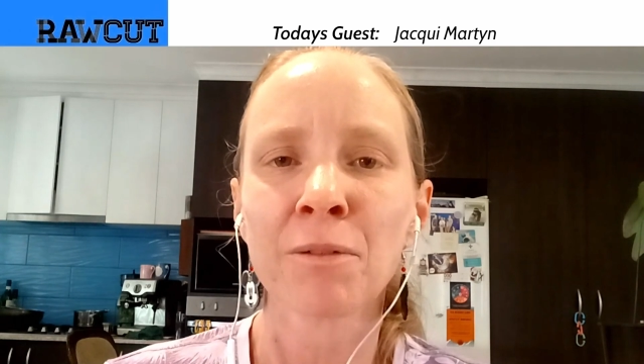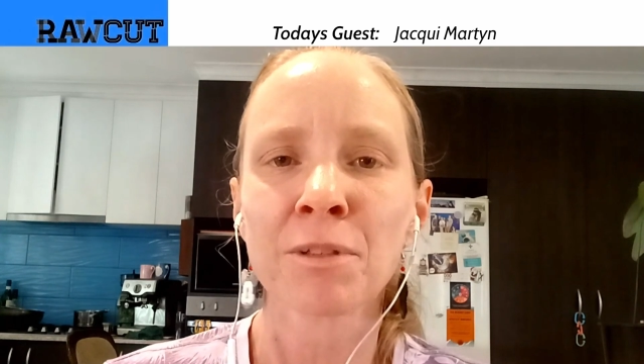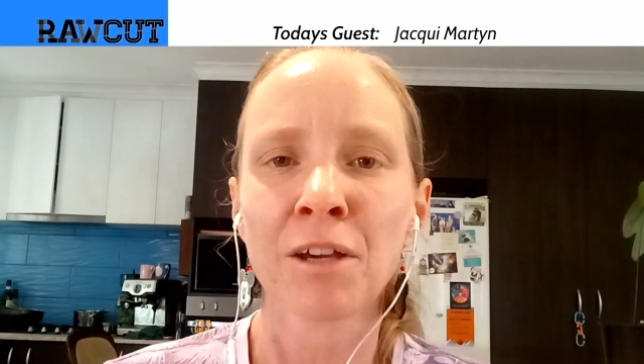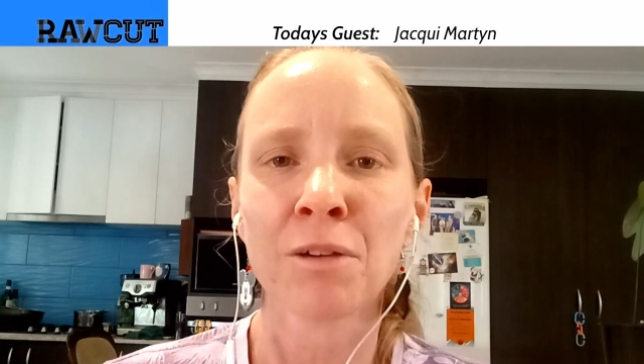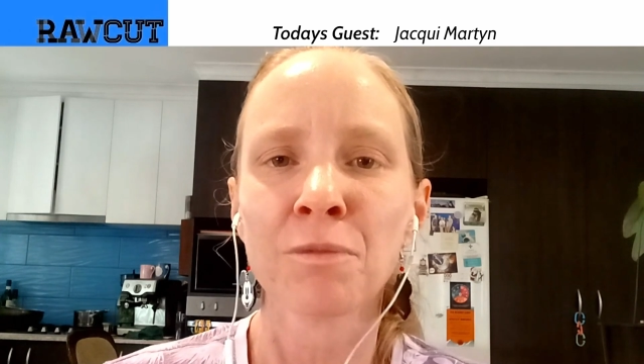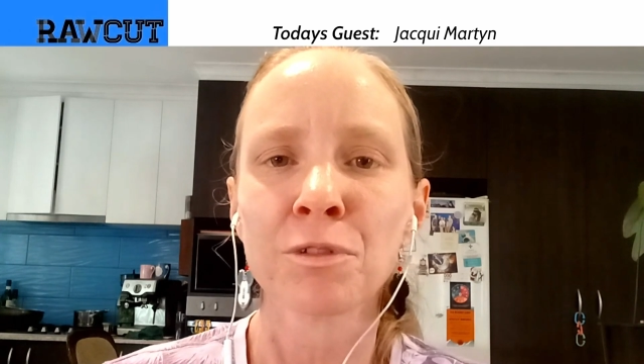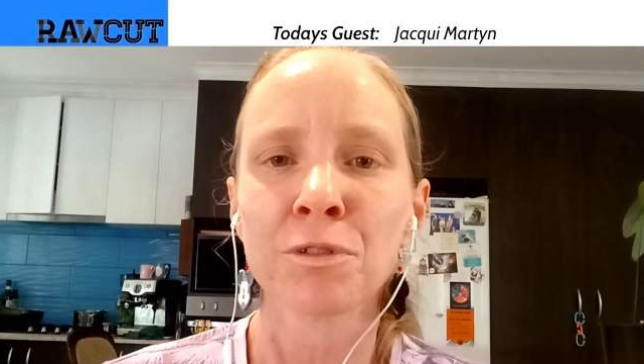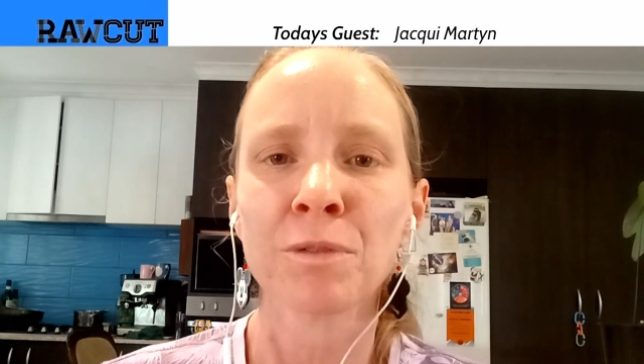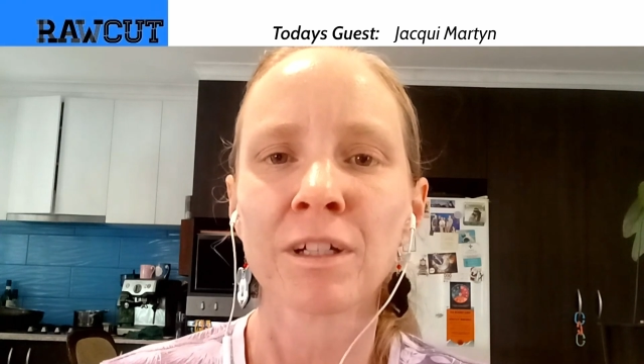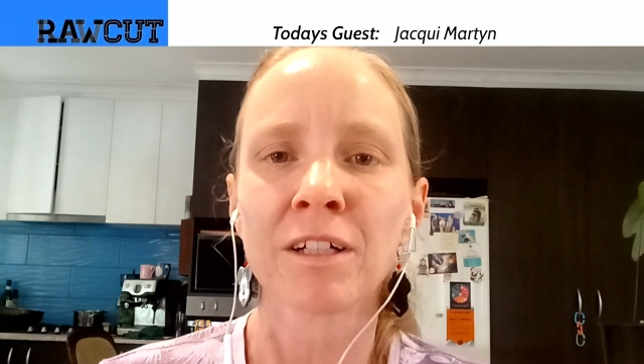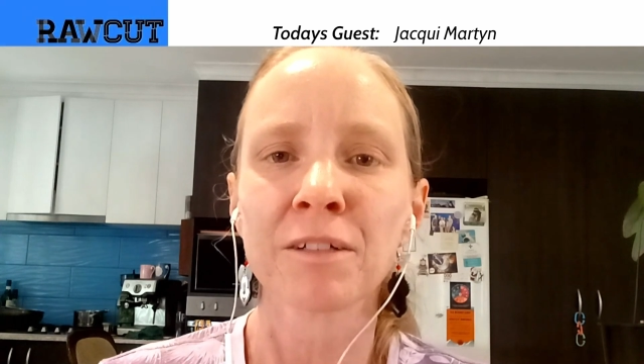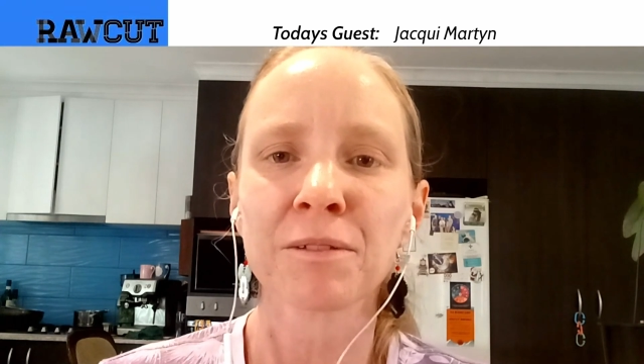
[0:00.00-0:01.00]
was helpful
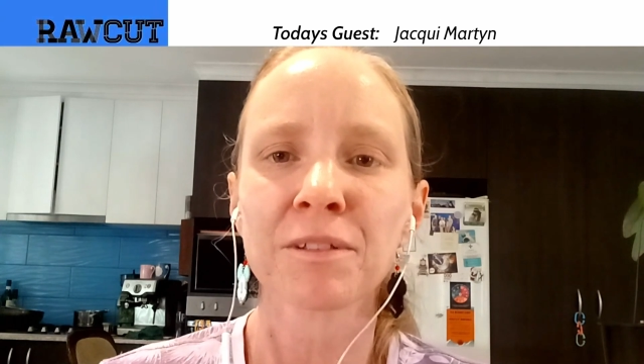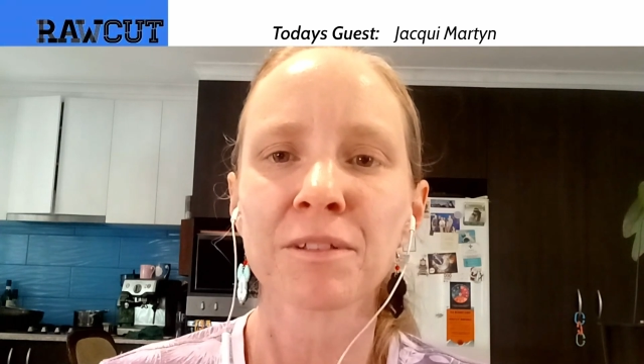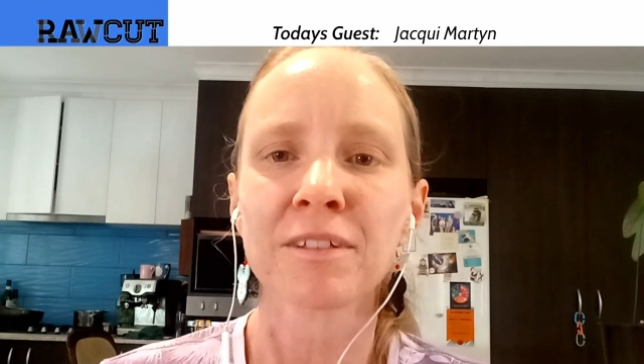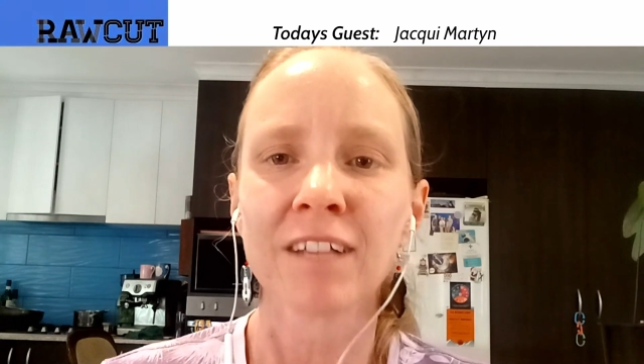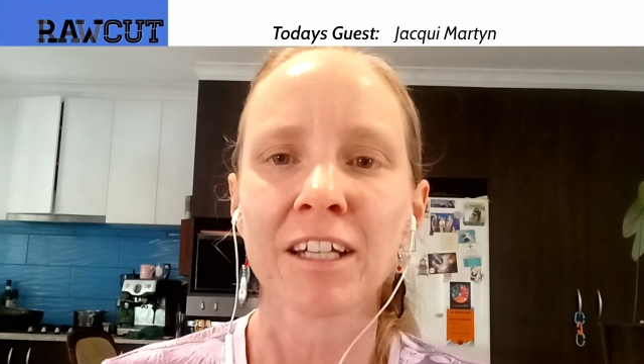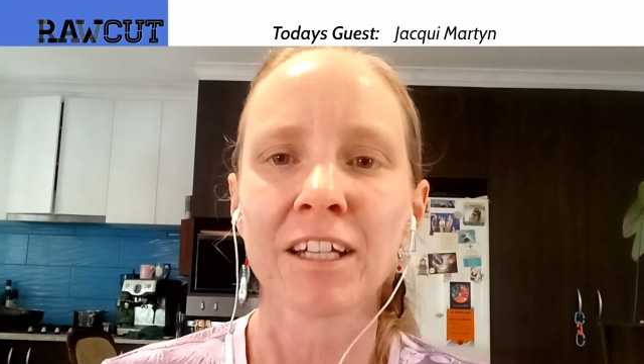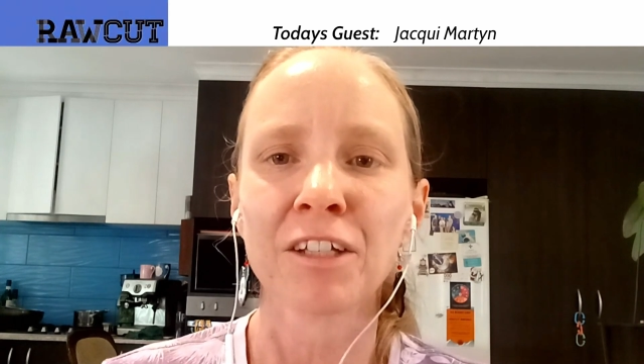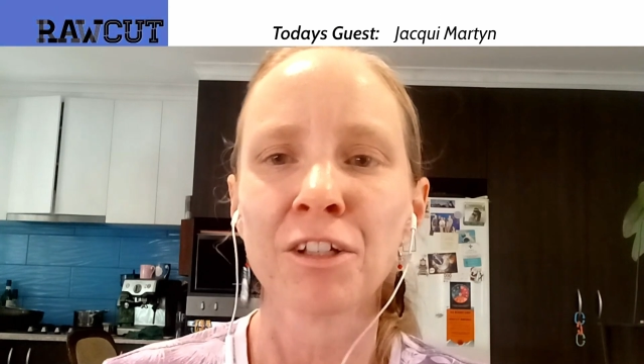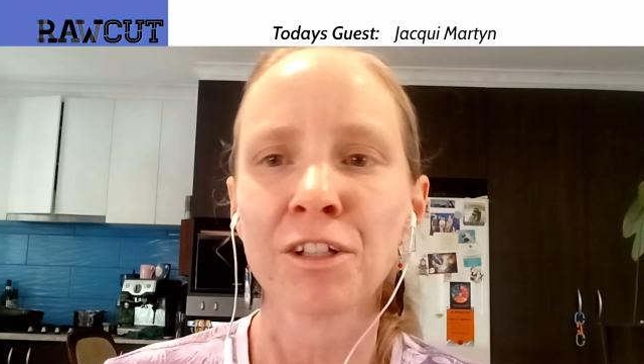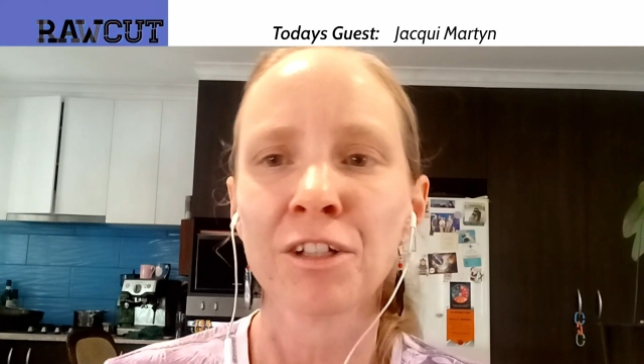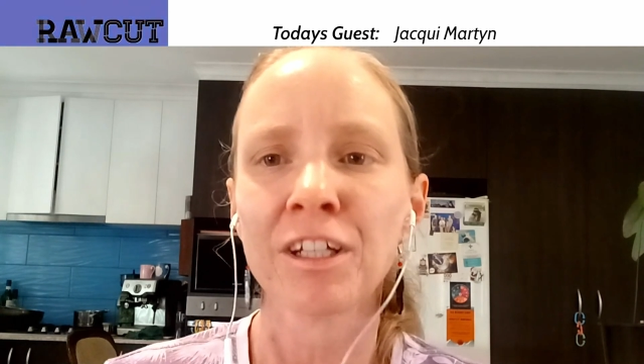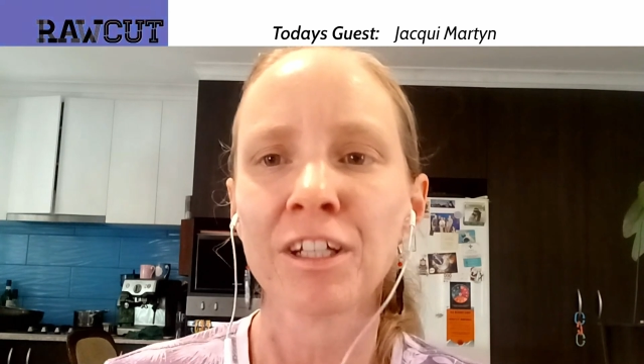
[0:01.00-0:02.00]
when I was starting
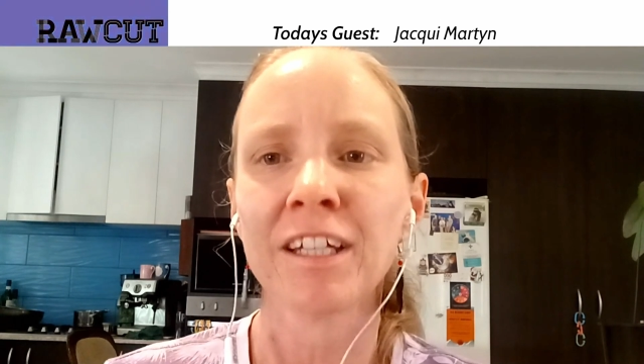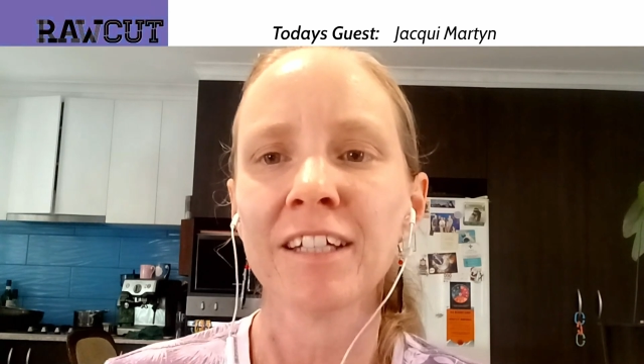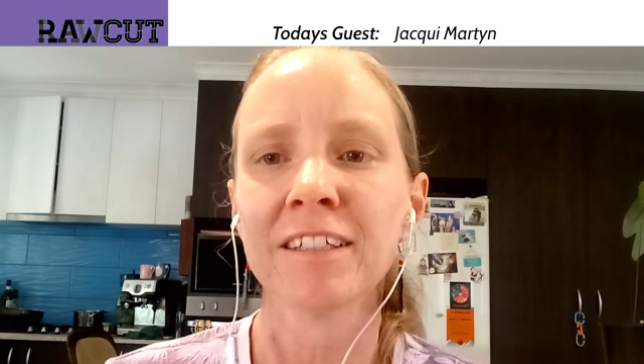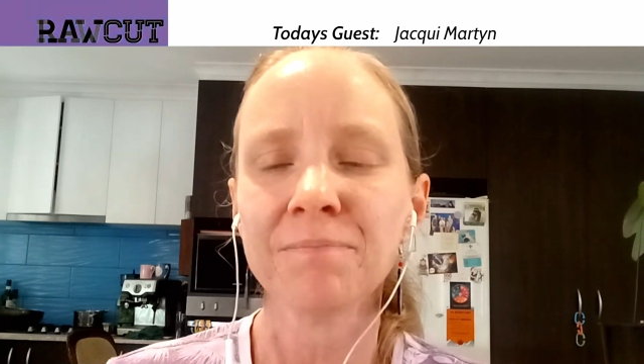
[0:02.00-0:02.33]
uni and